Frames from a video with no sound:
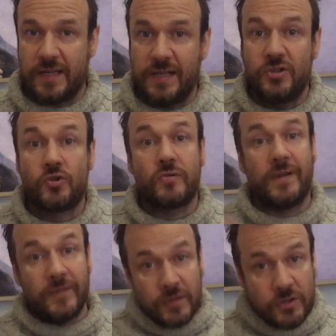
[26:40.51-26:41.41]
It is
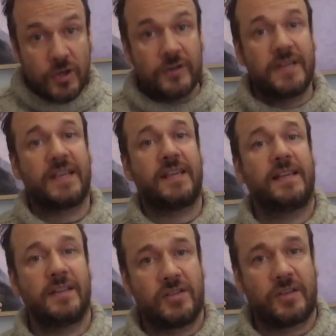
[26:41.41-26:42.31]
driven to
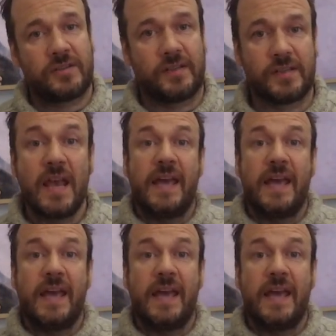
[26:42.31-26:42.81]
articulate justice.